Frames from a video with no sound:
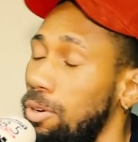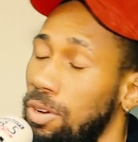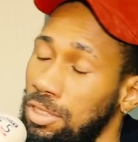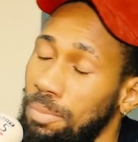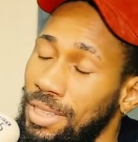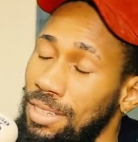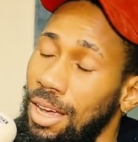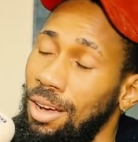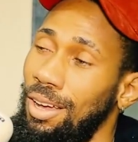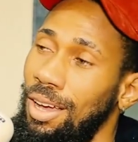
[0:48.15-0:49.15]
because some
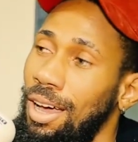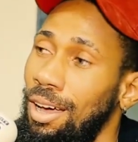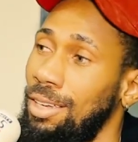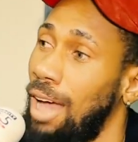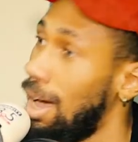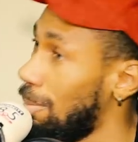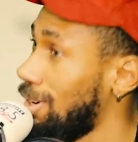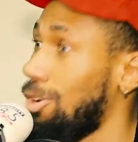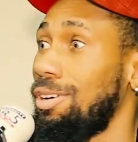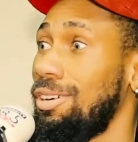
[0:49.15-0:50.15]
things are
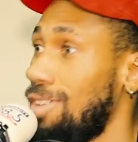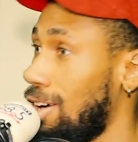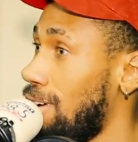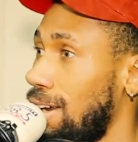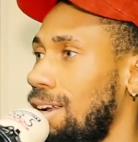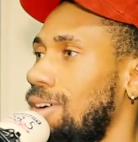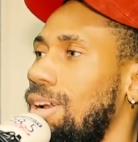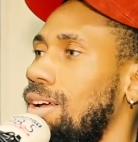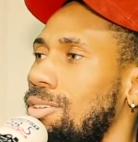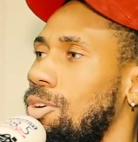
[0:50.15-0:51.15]
happening on the ground right
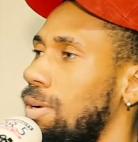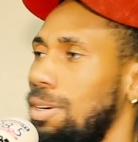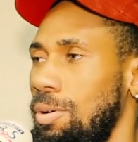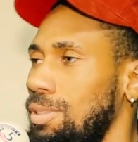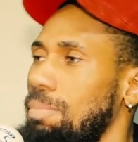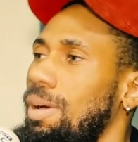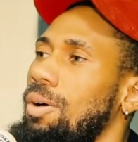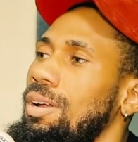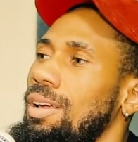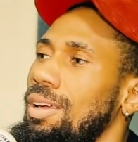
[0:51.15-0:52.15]
now that nobody knows about.